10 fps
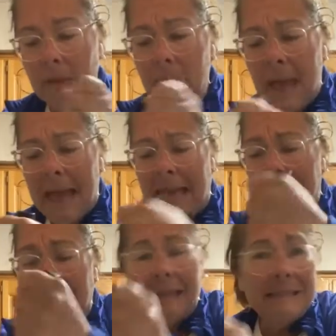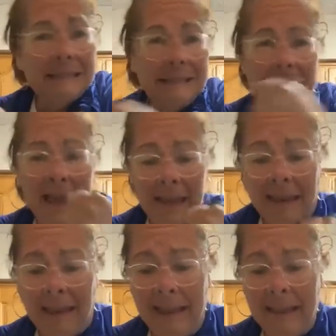But this is
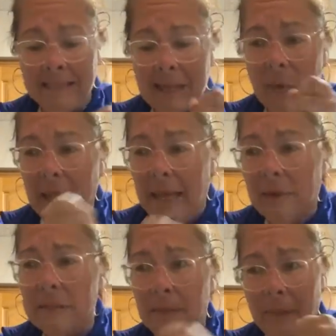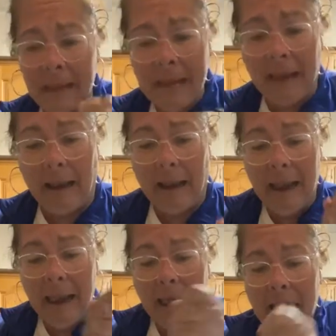done. So here's the plan.
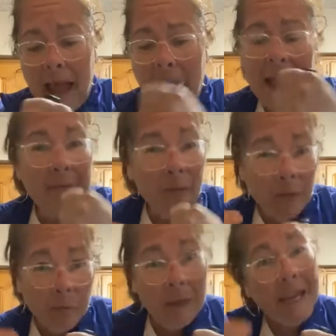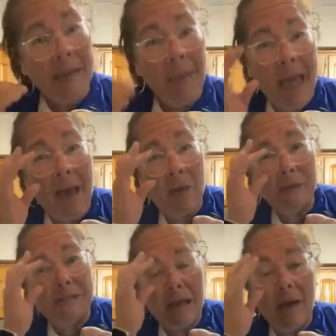I have three
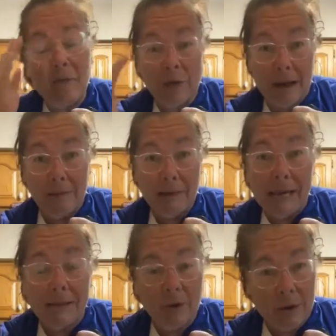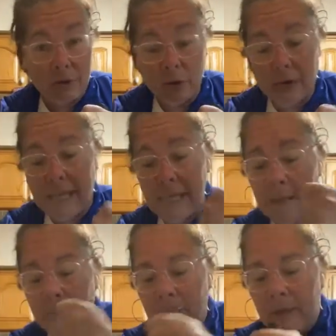pounds of ground meat, ground
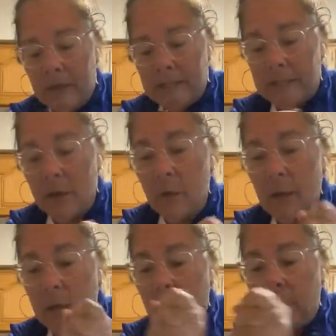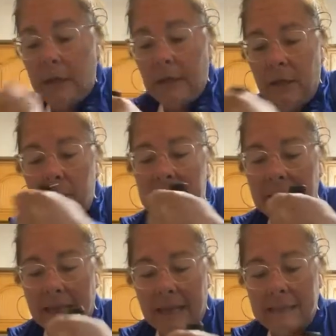turkey. So you can use
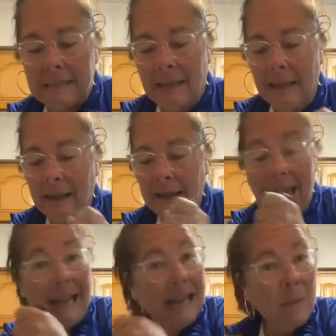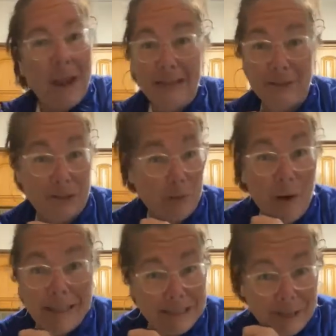this any way that you
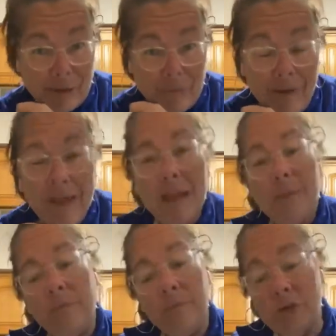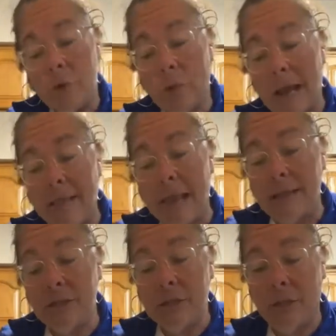want to. So what I
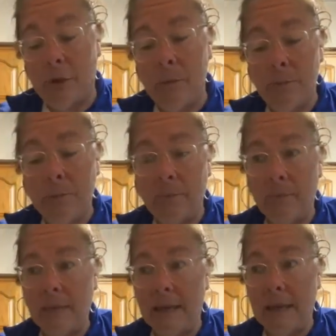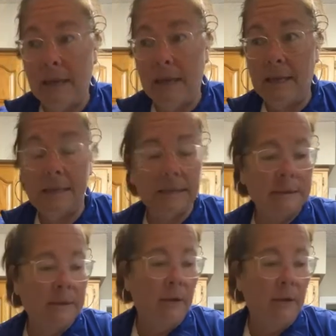like to do is